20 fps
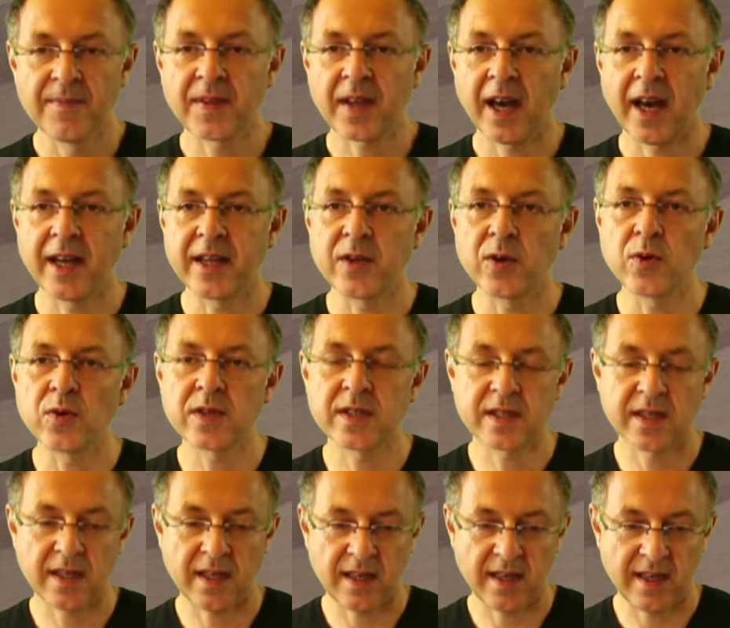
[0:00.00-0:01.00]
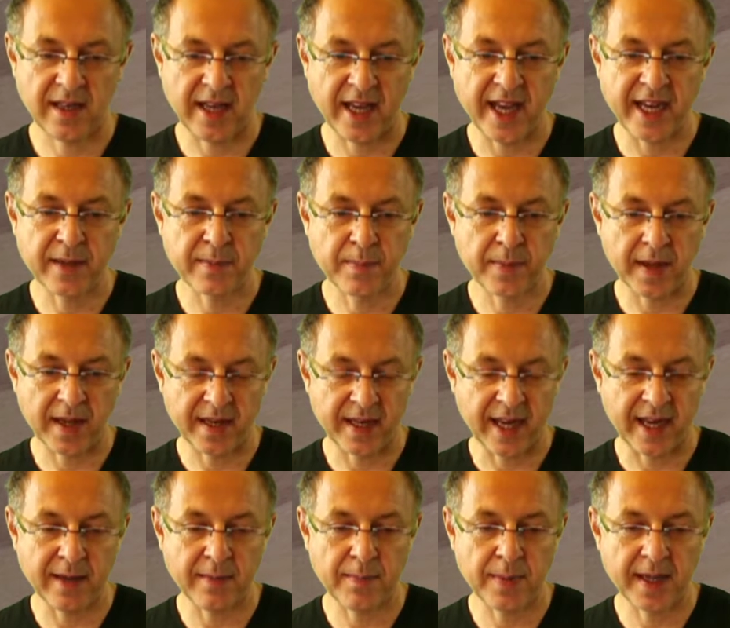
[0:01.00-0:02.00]
I use uh, eight, uh,
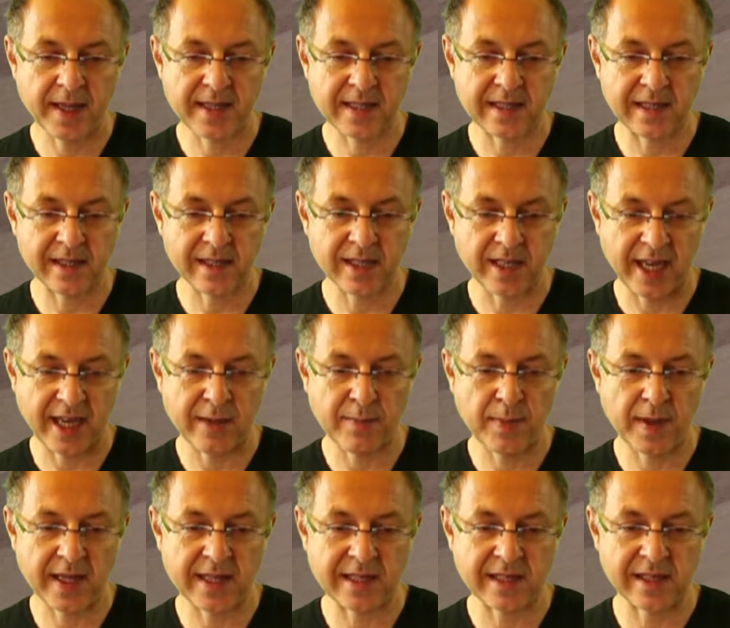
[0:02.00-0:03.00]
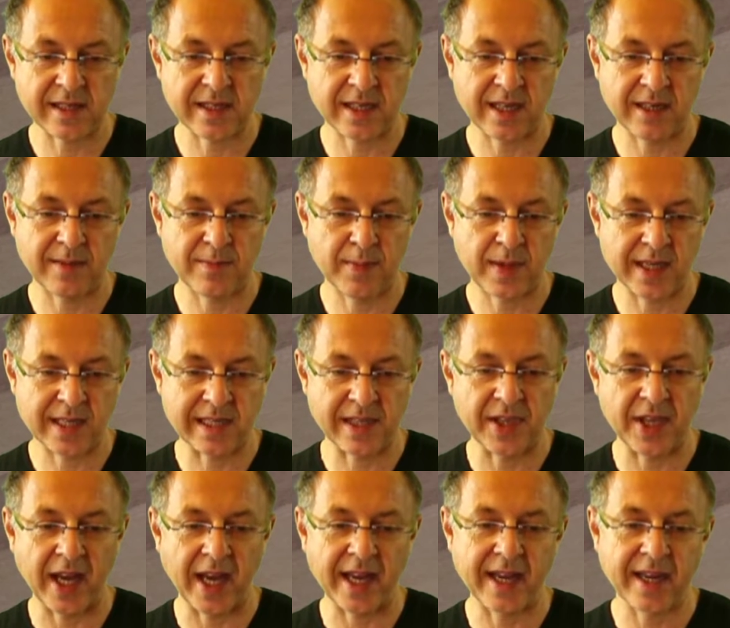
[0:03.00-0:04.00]
9 pixels, 8 pixels, and pixel
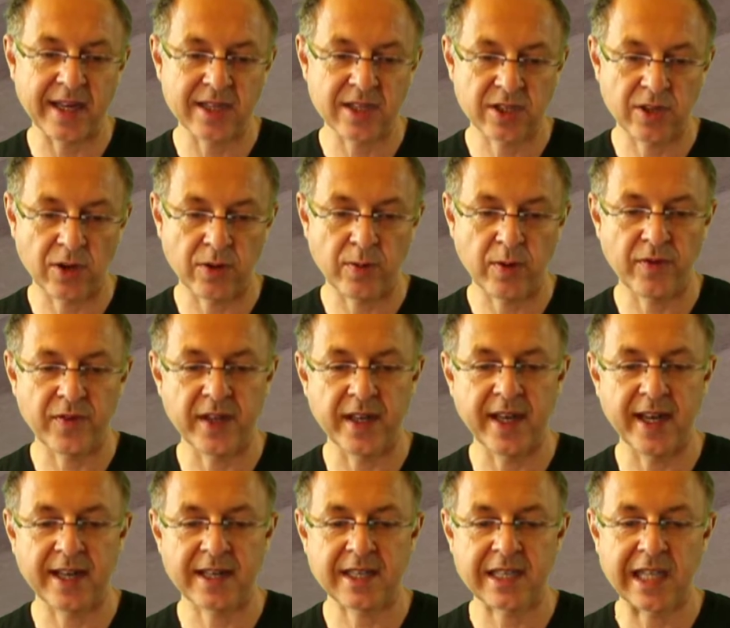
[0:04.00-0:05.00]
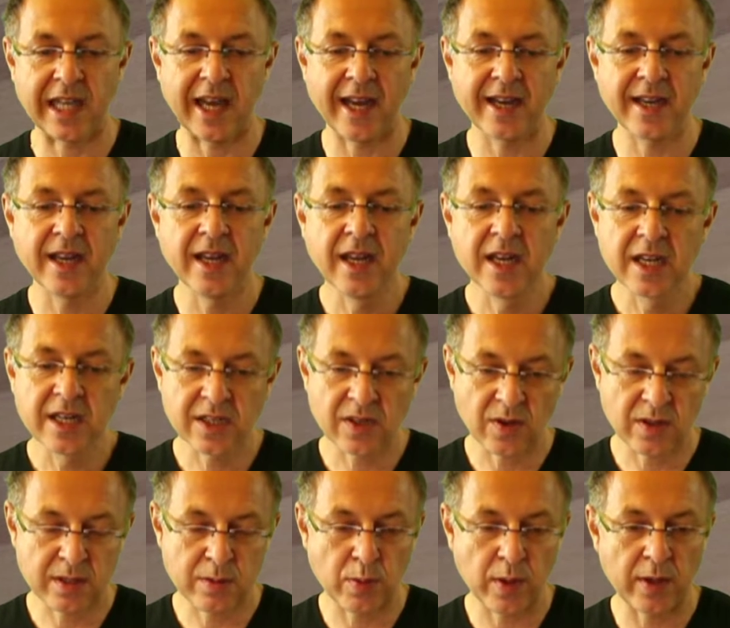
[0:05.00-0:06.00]
9. I start with the next line. So
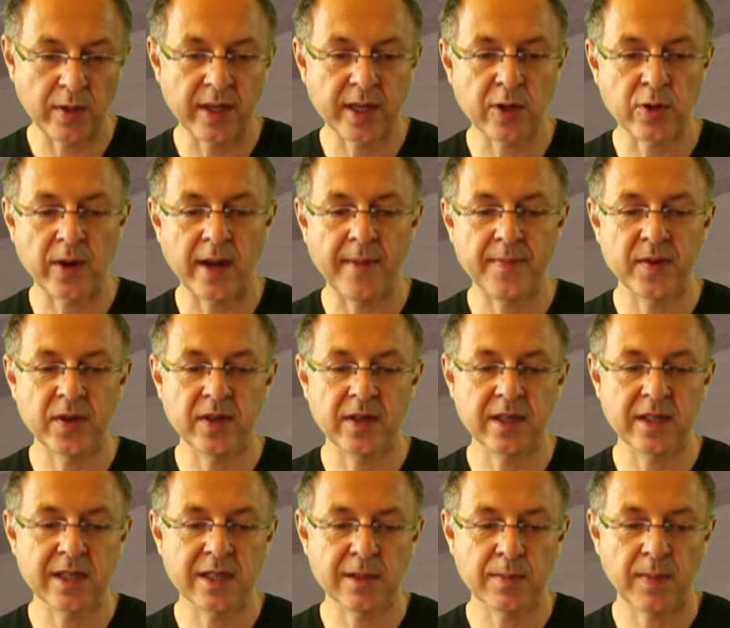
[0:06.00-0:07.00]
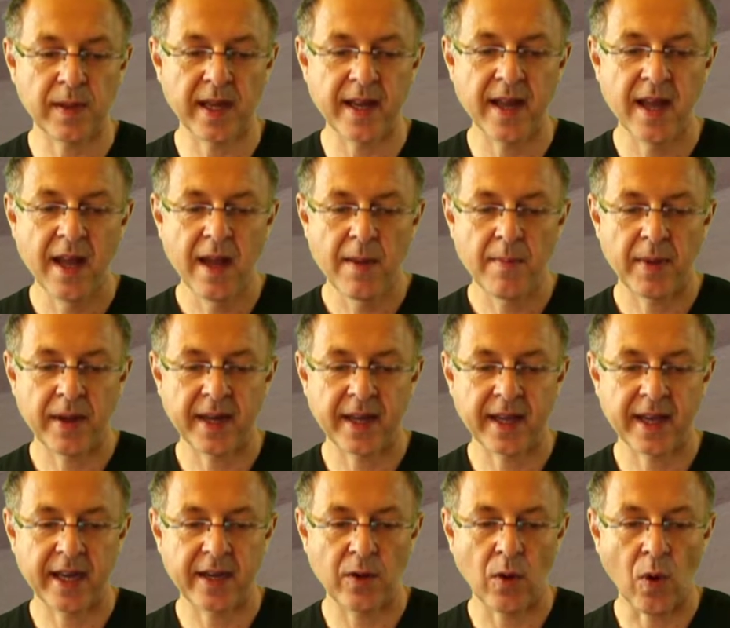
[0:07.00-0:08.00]
it's very cramped on the display, but I
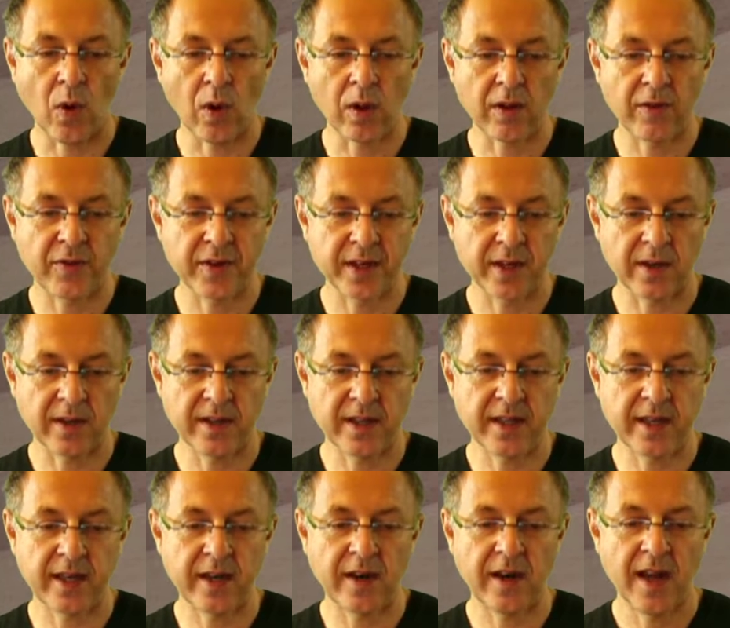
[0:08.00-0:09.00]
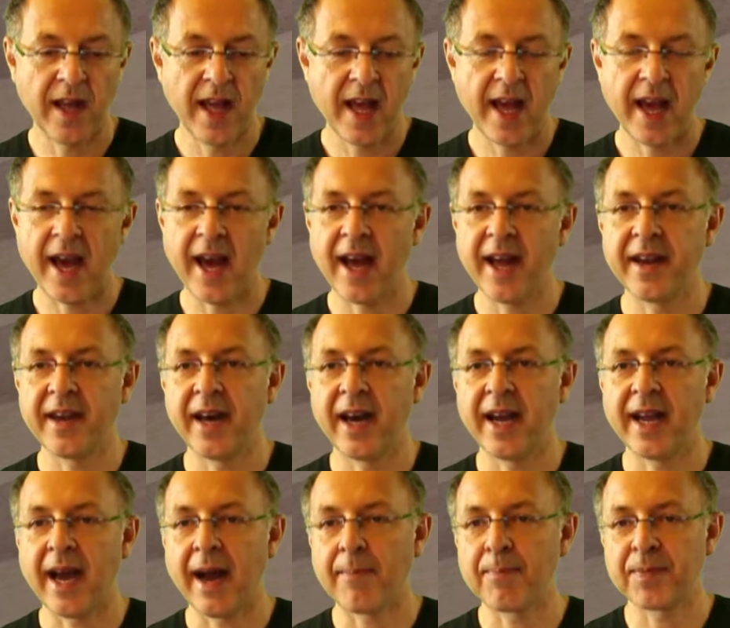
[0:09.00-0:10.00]
get all of it on there and I
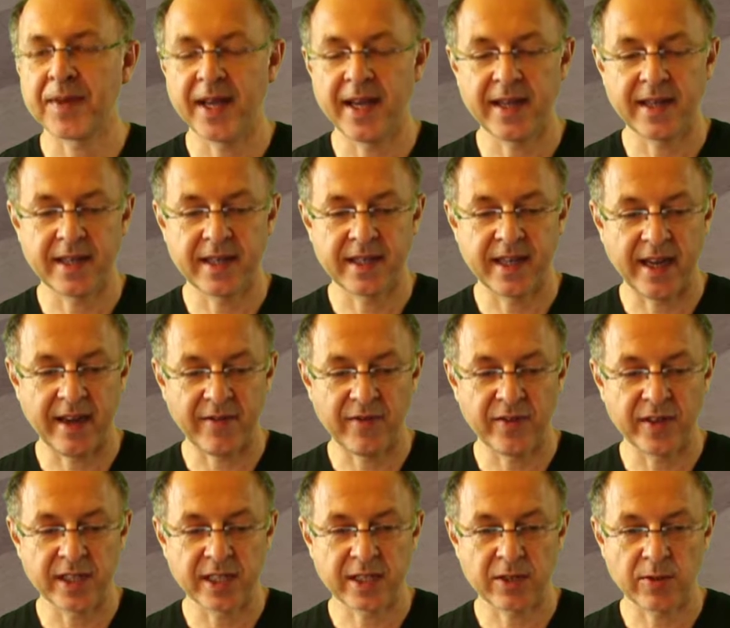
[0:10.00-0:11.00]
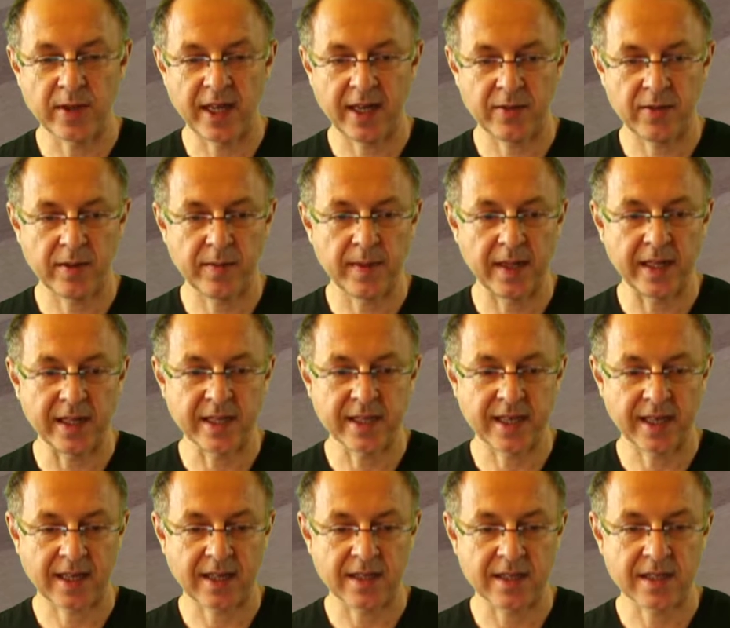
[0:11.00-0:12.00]
update it every 300
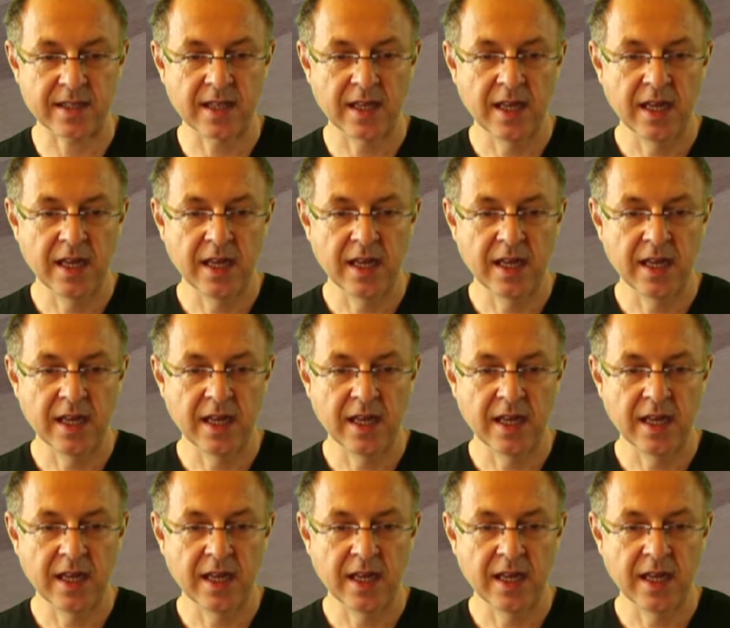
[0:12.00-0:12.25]
milliseconds.